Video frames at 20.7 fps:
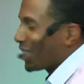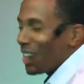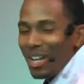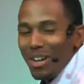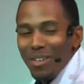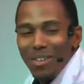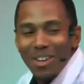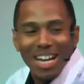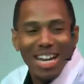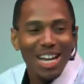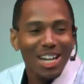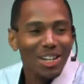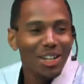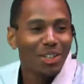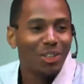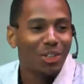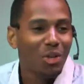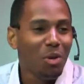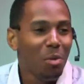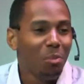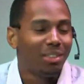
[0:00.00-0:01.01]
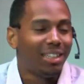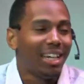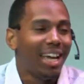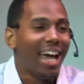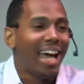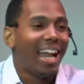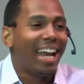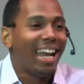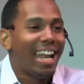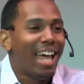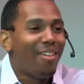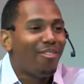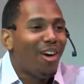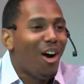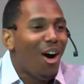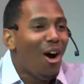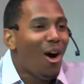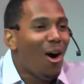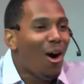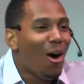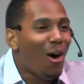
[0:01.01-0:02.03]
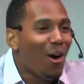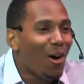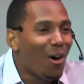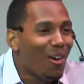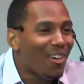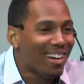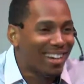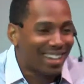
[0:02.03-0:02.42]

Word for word: so in the tombs, he had left all,